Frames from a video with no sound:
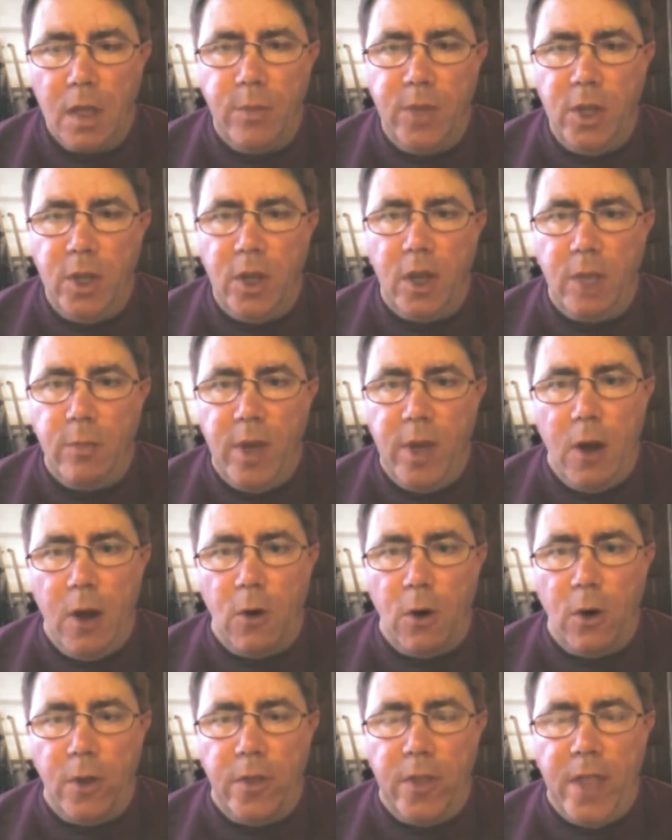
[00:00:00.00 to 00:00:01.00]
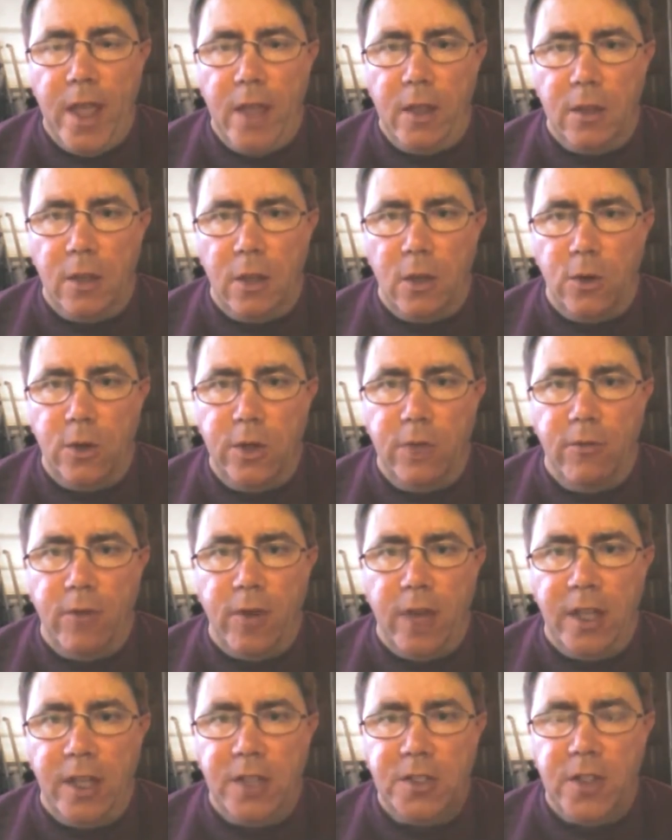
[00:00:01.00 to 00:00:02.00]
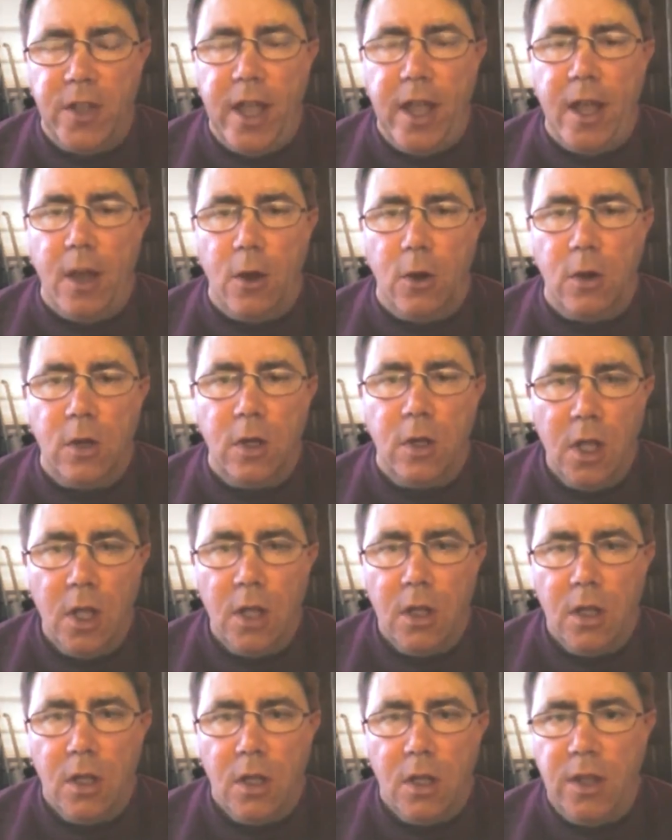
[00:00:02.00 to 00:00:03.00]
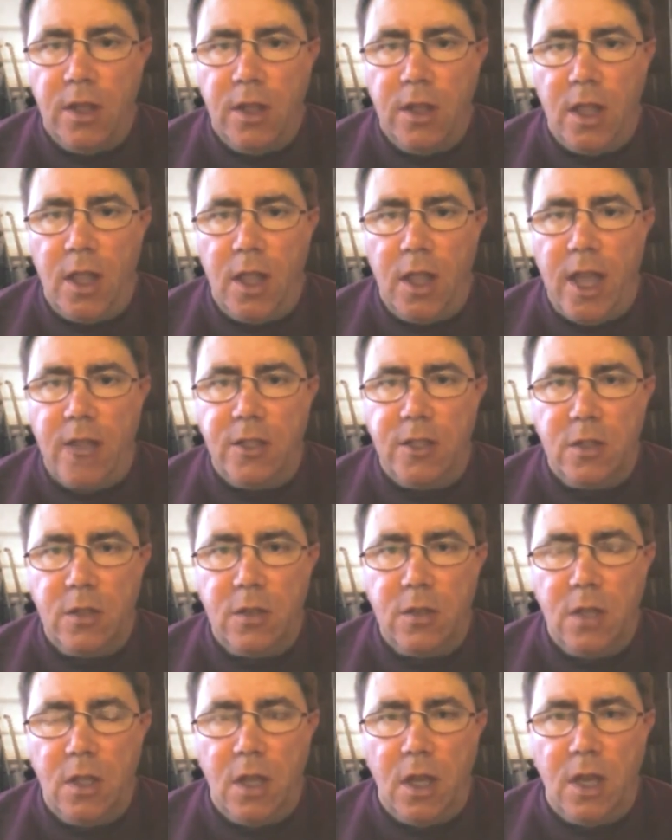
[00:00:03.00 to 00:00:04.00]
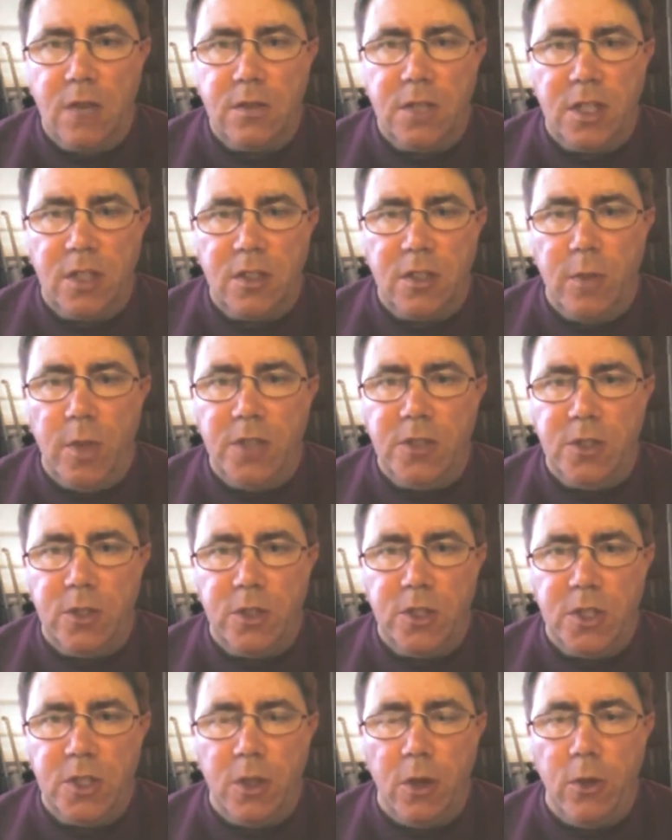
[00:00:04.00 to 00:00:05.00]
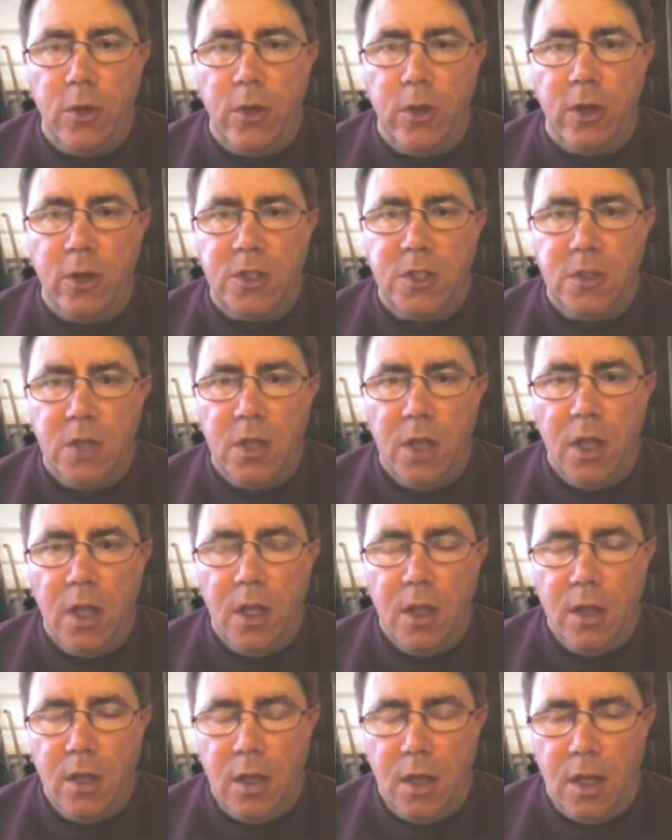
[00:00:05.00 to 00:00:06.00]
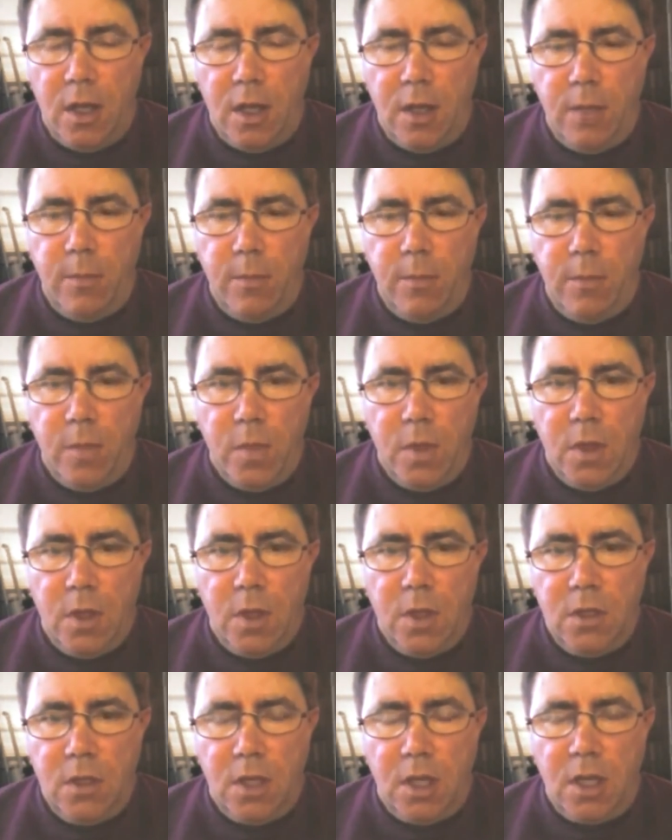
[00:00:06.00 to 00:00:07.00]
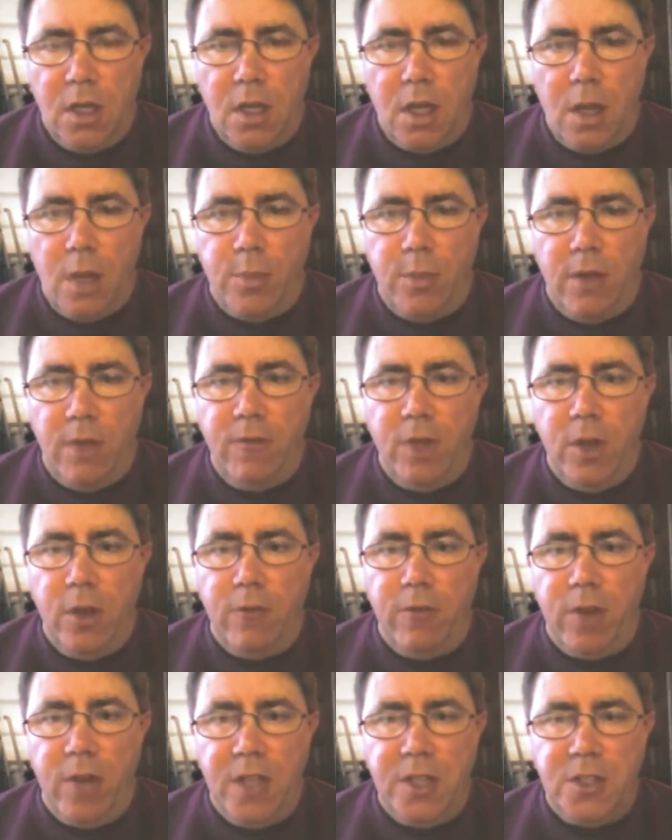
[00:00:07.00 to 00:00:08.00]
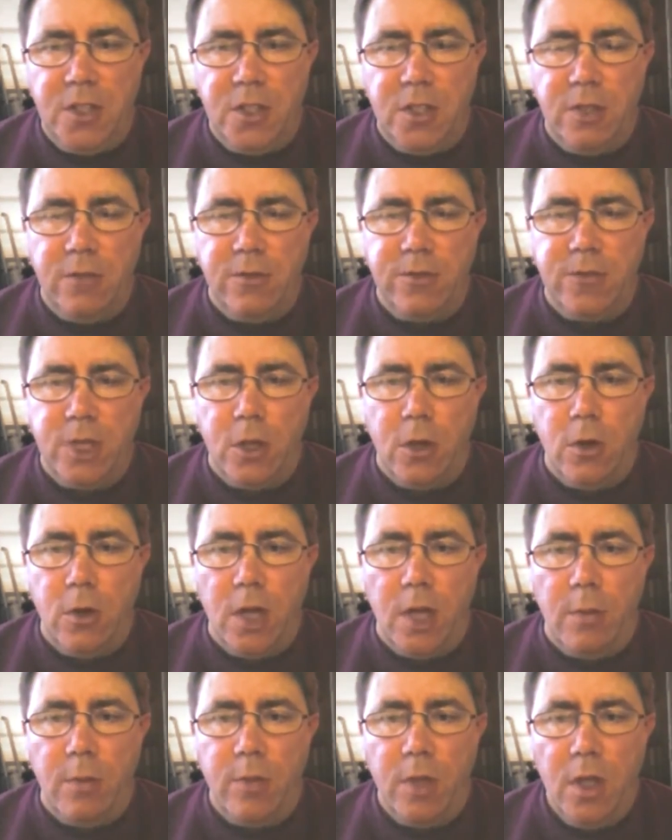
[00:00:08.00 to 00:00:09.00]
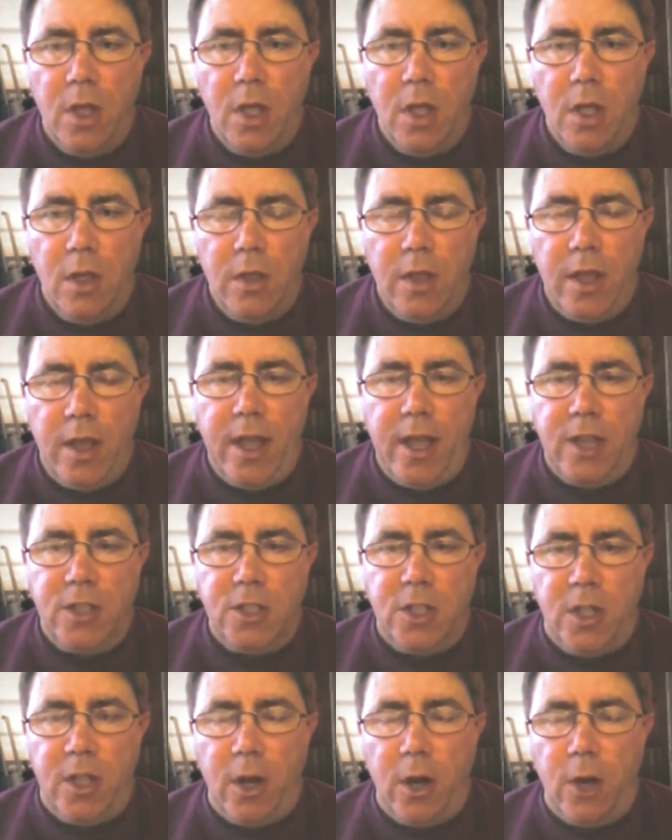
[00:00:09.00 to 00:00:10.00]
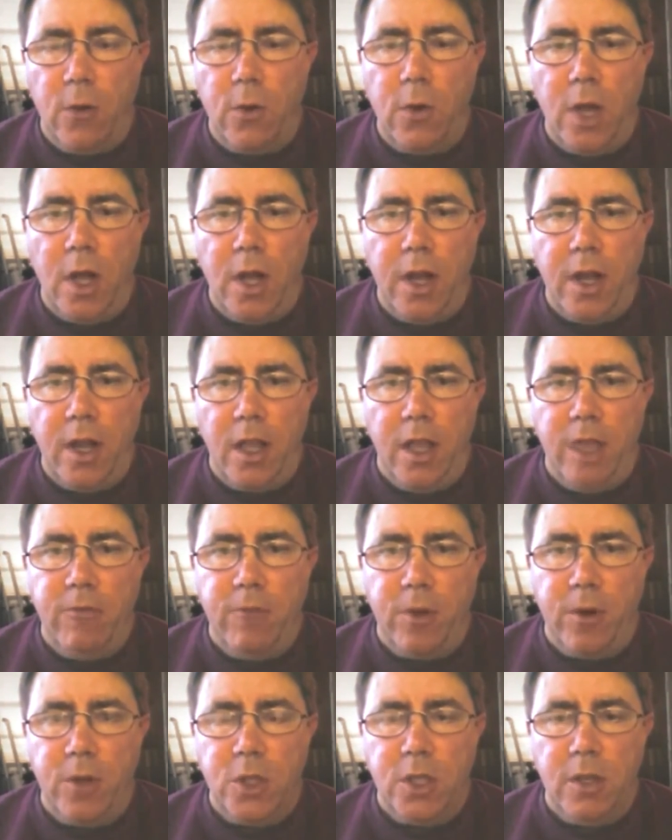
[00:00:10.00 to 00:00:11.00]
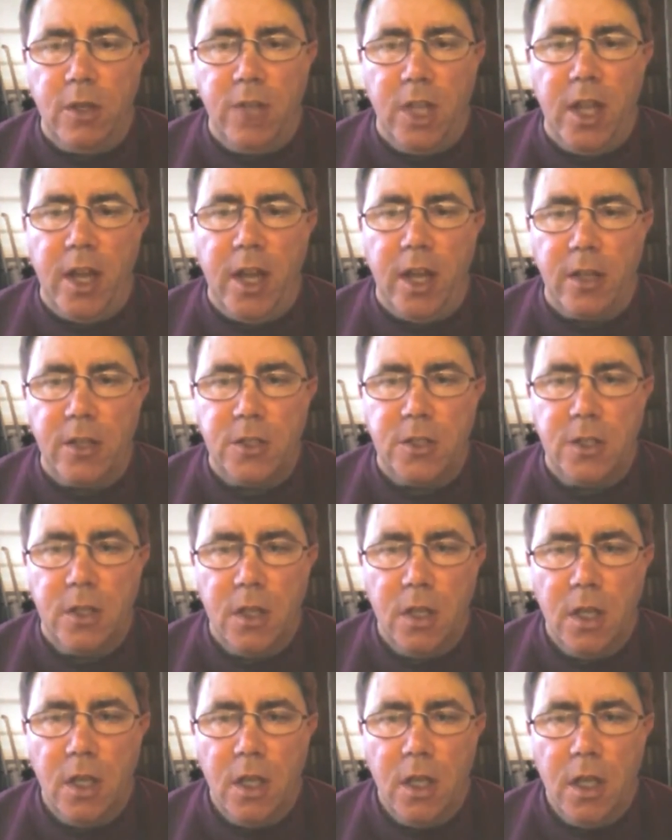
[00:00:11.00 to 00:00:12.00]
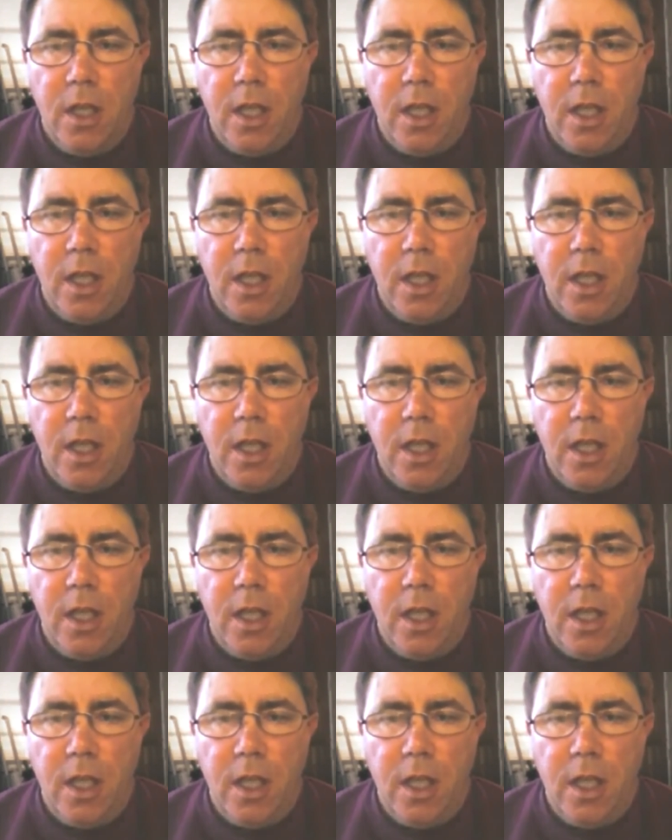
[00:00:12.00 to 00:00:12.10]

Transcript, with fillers: computing power in that little device. Now, in the last 6 months or so, there's a couple of new devices have shown up that actually are running a version of Linux.